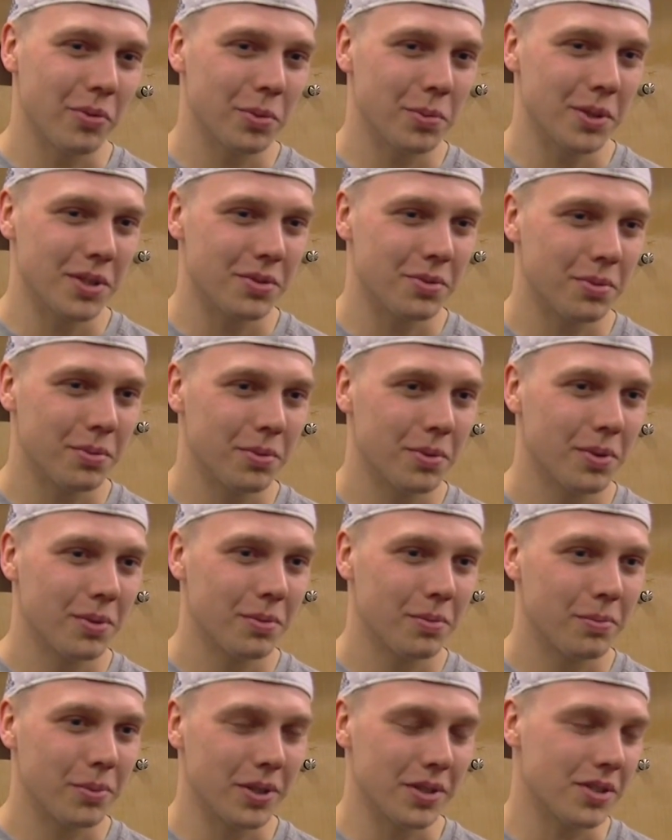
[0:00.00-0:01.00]
everybody's
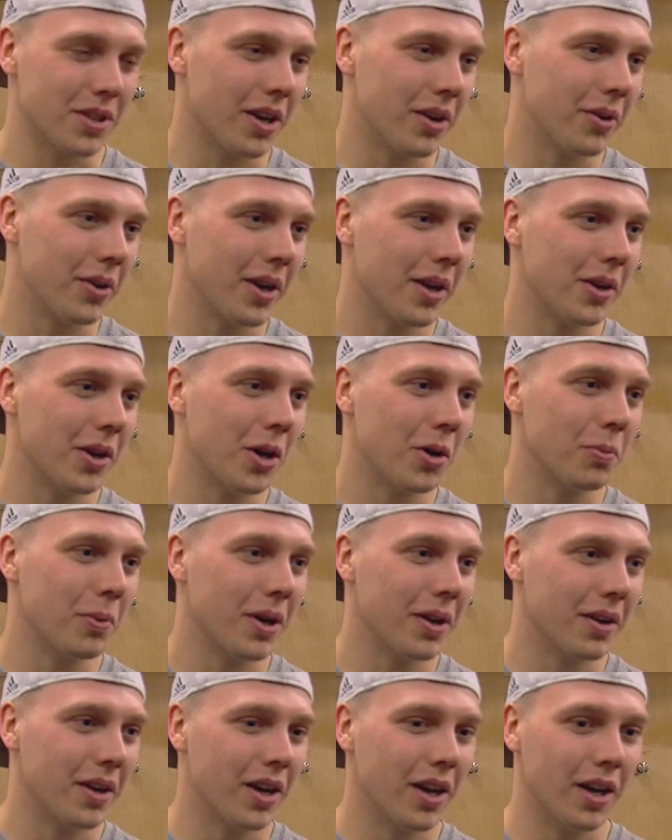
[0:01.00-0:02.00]
pretty tired right now,
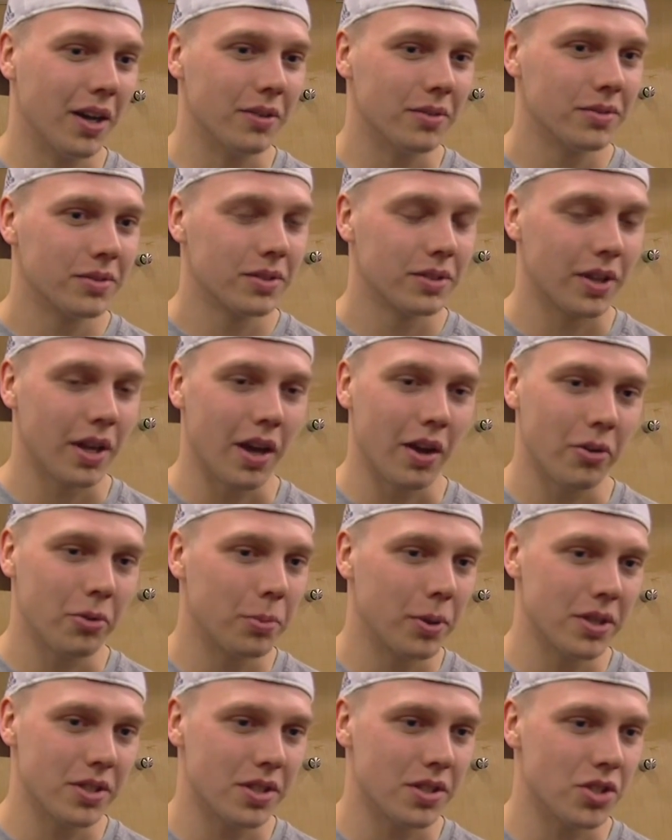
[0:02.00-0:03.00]
but uh, yeah,
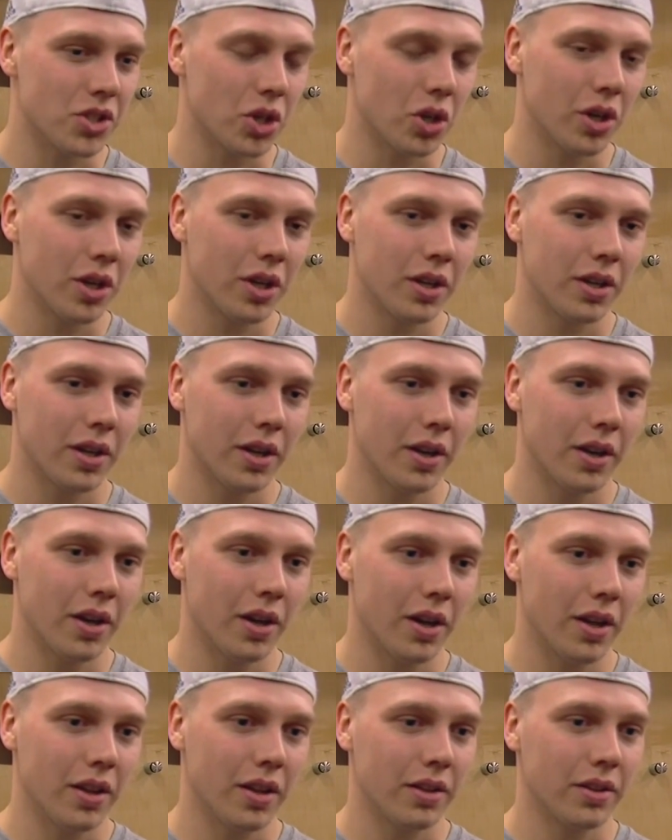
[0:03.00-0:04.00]
everybody's enjoying, and
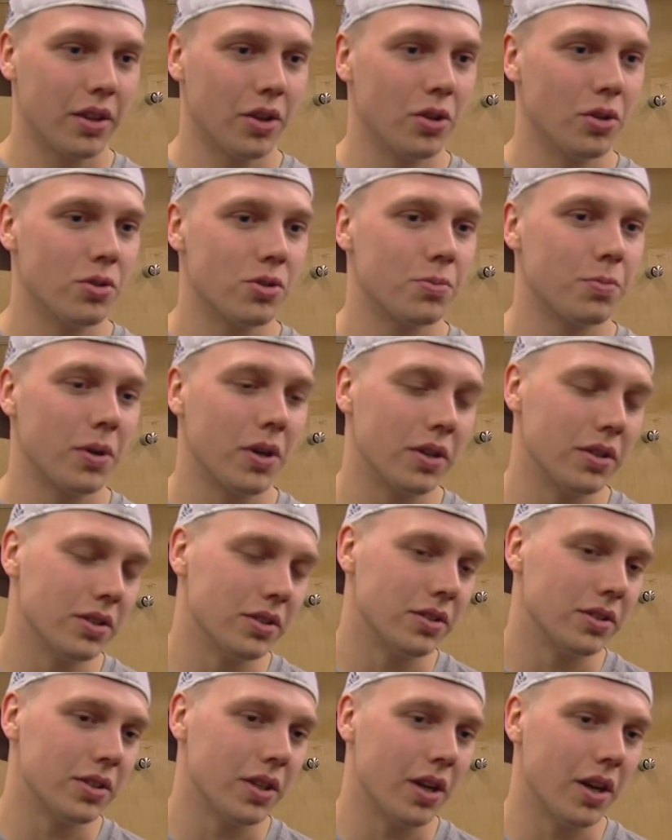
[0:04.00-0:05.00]
uh, I think the huge part
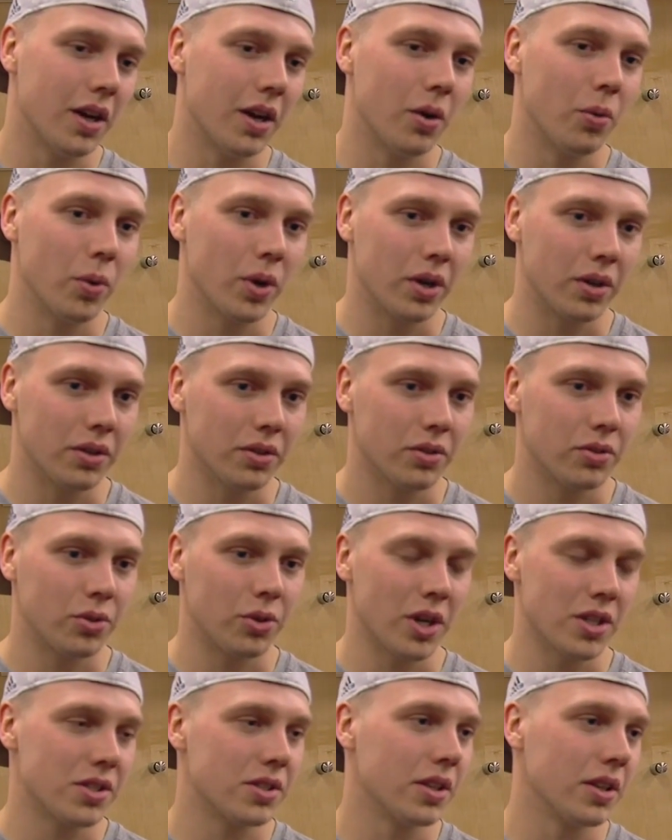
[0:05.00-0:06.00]
is uh, we are
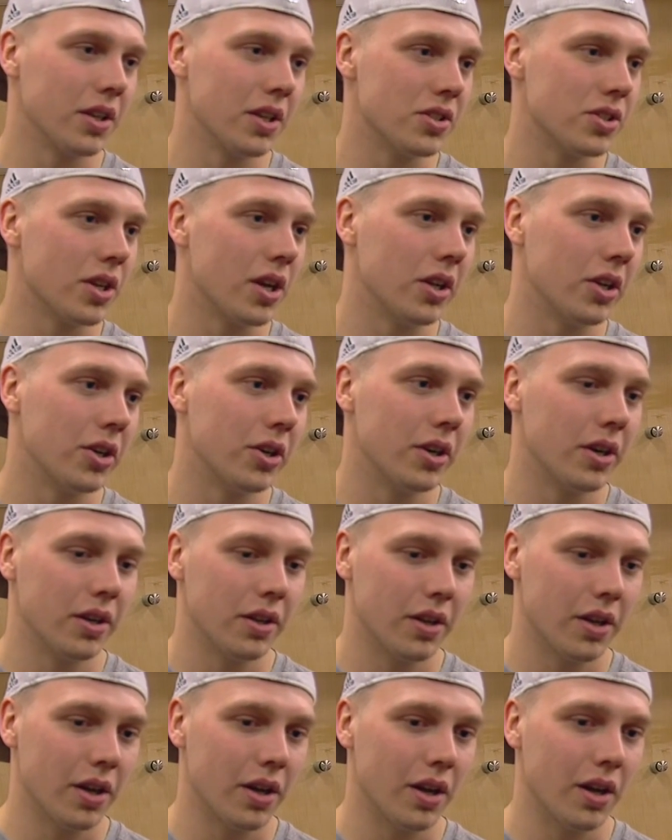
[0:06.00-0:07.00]
trusting each other,
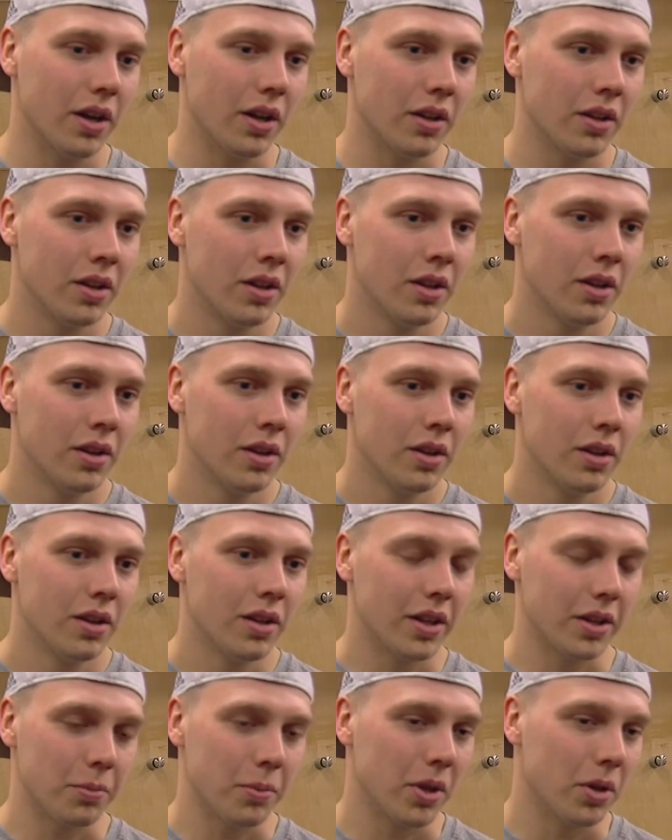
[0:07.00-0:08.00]
and uh,
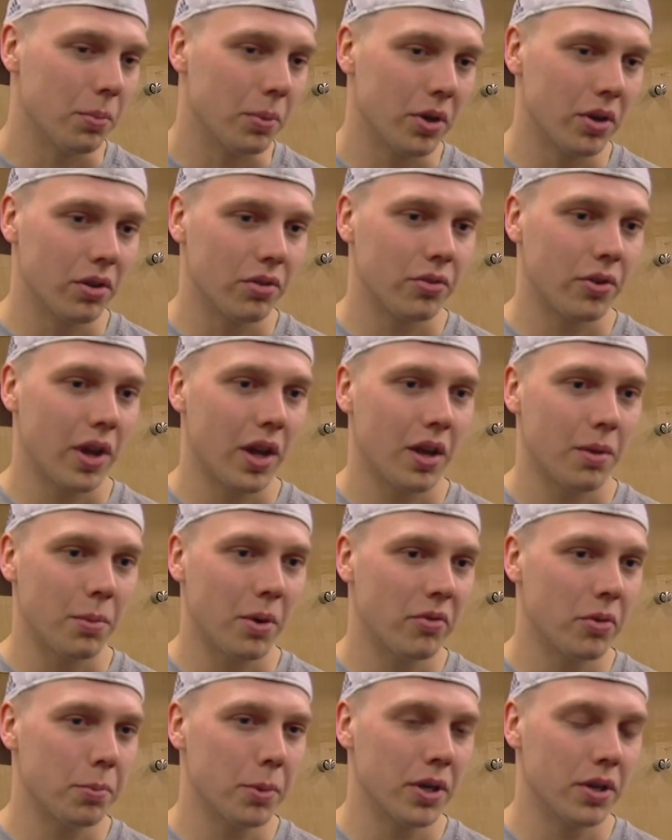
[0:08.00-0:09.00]
like in the middle of game,
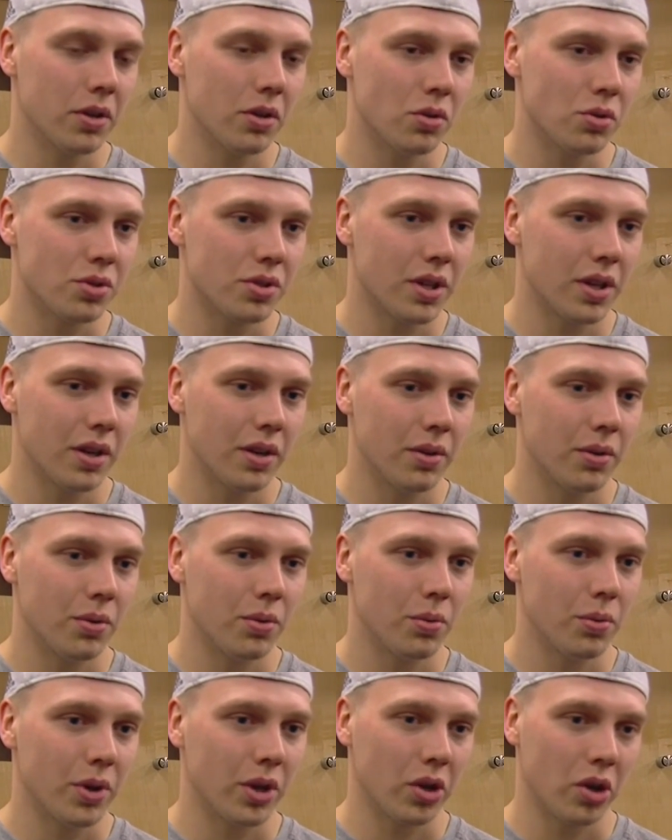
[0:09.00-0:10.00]
everybody knows that
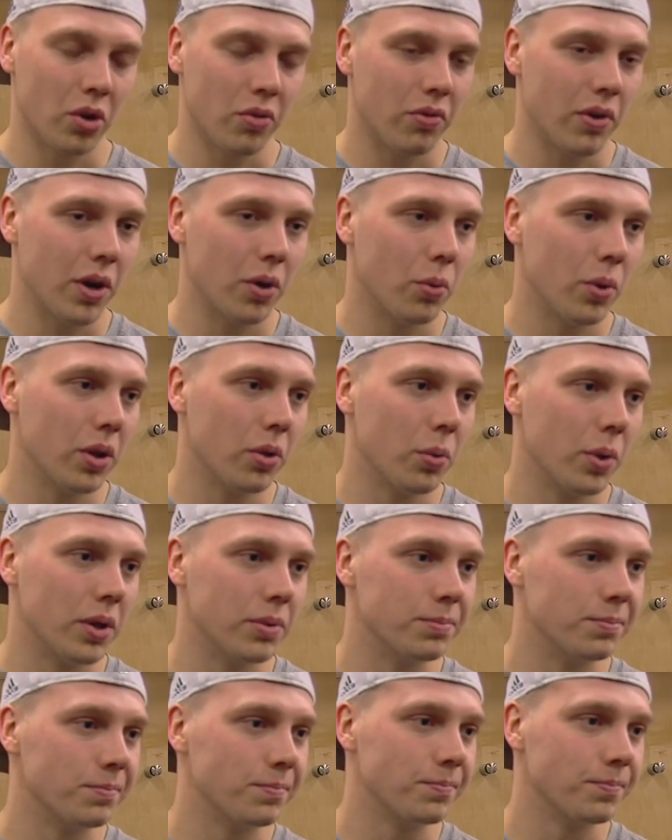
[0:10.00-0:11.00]
we're gonna find a way to
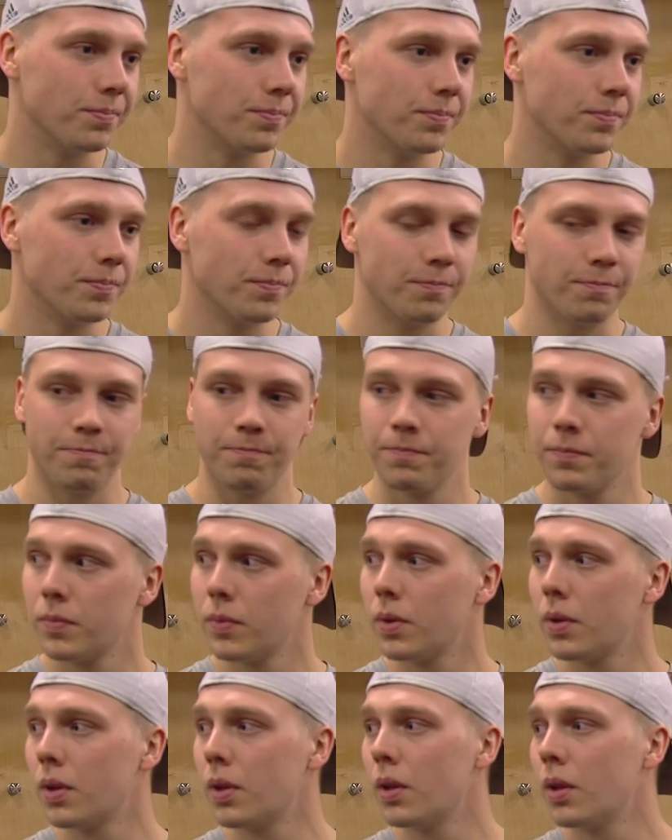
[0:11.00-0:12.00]
win. What have you
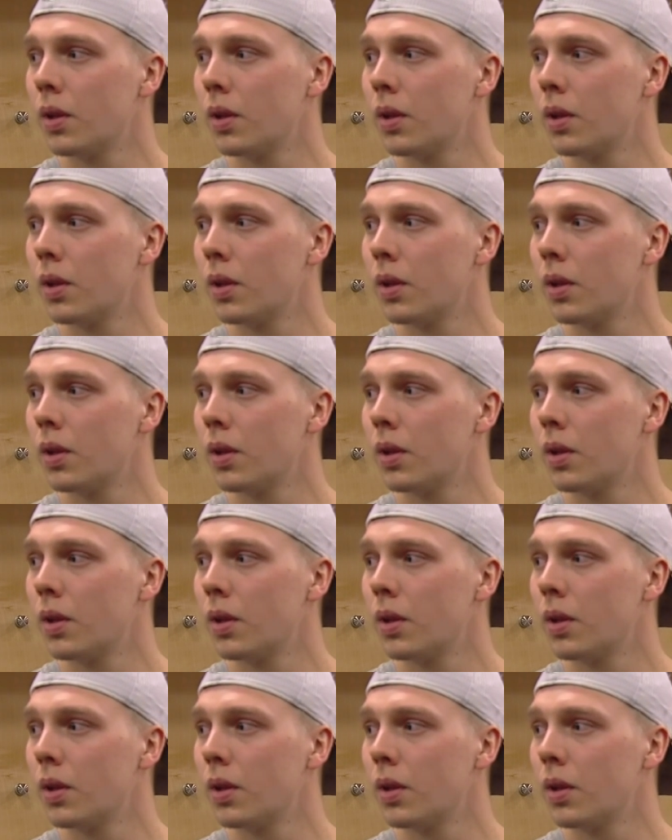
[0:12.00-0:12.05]
guys